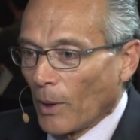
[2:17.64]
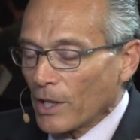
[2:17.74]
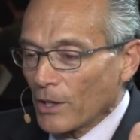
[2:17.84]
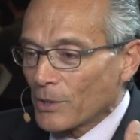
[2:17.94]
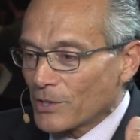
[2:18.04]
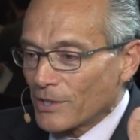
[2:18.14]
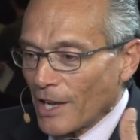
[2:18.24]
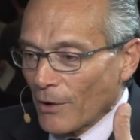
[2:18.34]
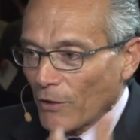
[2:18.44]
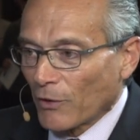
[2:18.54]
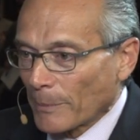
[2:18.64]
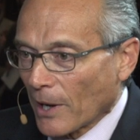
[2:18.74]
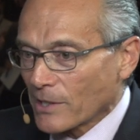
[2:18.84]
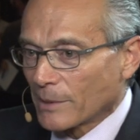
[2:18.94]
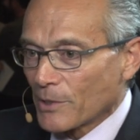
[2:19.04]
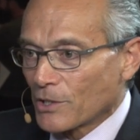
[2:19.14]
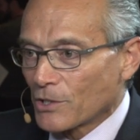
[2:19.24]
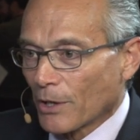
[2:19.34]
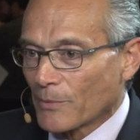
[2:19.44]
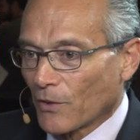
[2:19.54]
What are you hearing from customers
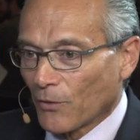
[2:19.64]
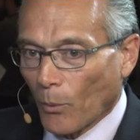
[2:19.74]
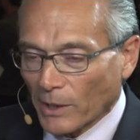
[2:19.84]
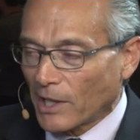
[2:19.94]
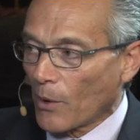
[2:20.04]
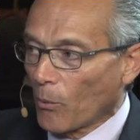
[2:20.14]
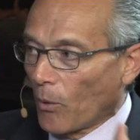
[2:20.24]
in terms of what they